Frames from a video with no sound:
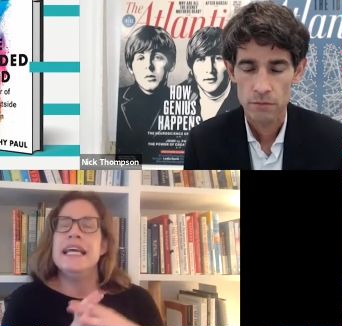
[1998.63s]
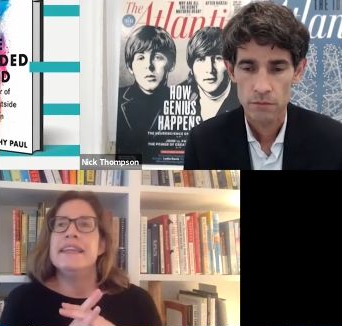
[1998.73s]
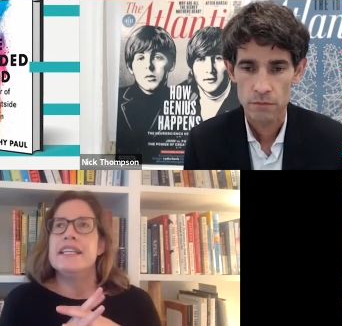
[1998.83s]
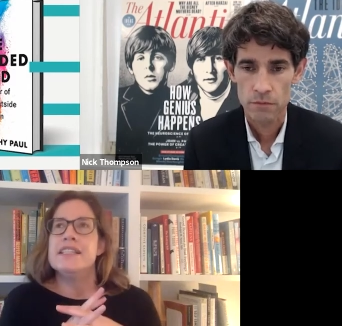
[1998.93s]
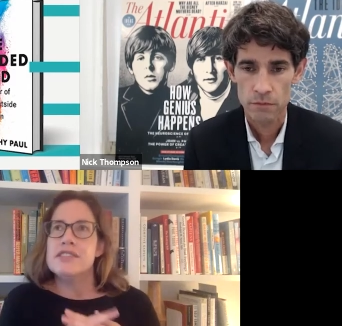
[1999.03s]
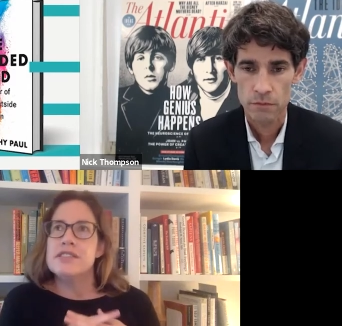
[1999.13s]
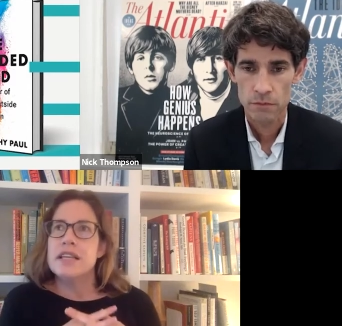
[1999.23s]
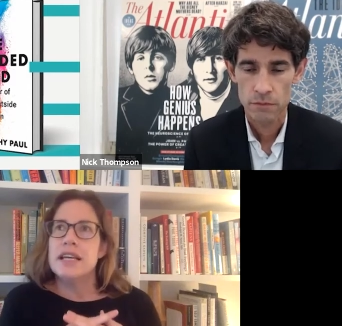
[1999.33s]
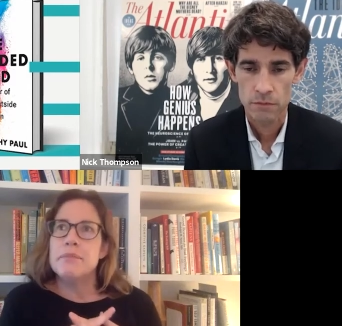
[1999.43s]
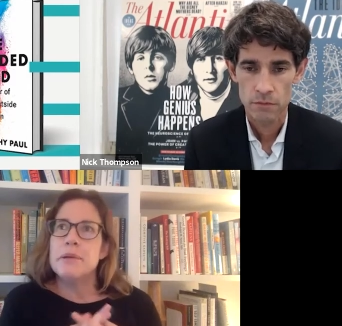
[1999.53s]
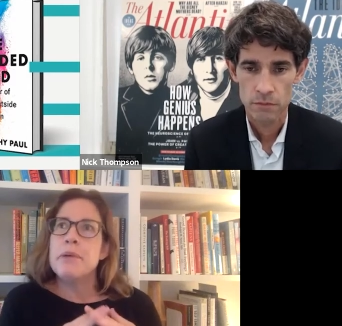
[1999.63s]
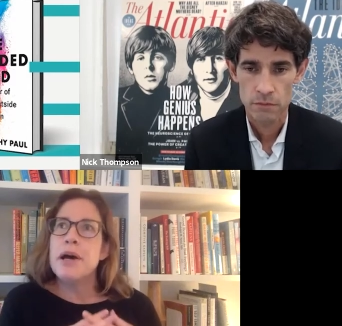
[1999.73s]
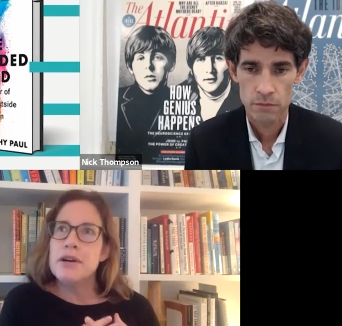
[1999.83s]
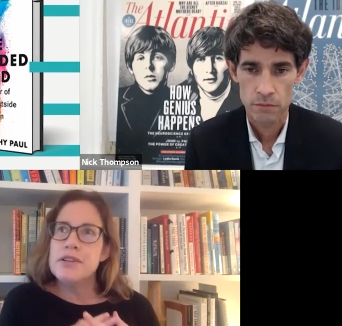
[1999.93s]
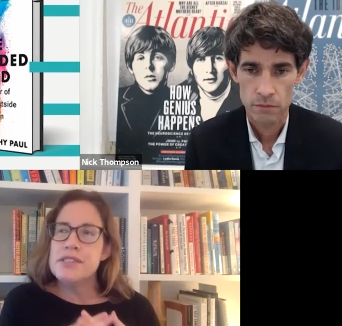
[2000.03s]
Speaker 1: that
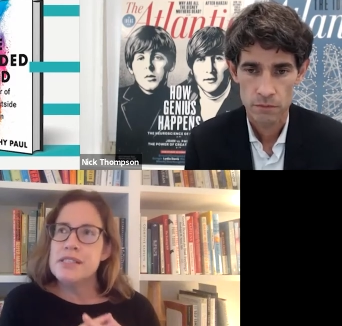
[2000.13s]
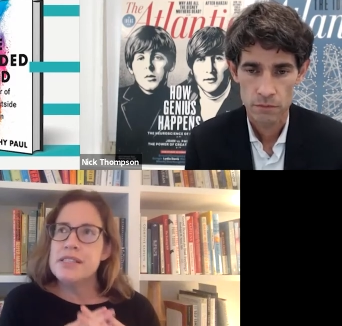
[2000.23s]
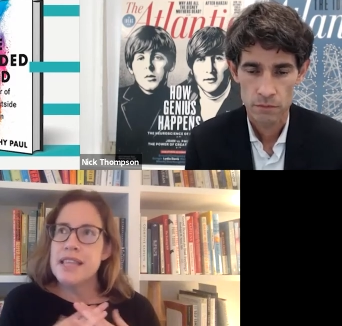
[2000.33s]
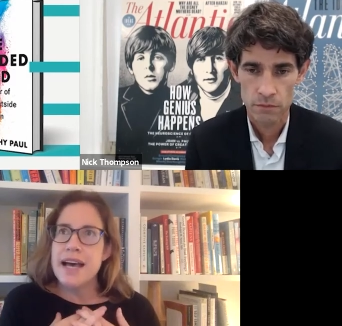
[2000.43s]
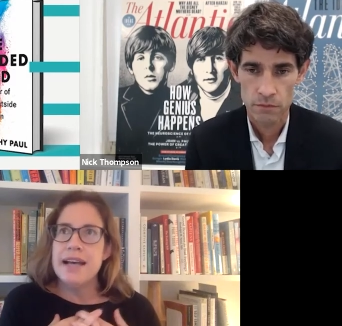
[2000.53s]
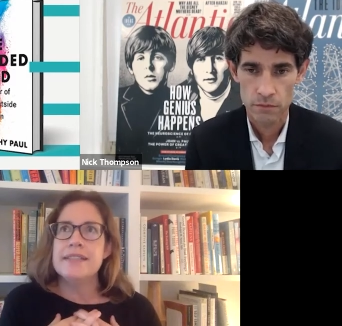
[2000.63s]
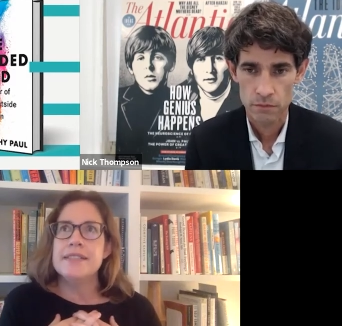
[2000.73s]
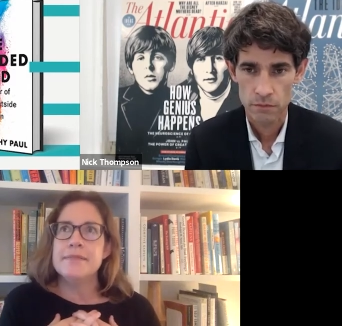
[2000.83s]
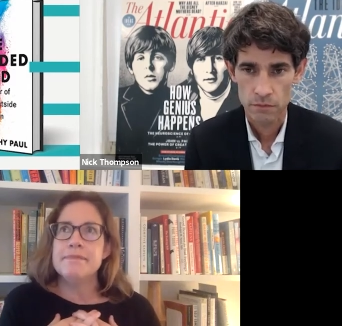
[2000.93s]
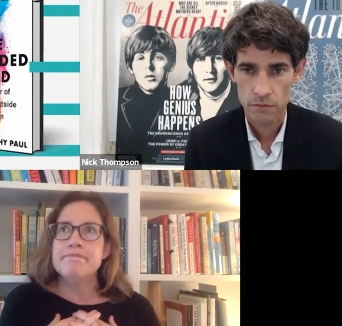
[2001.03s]
proposes that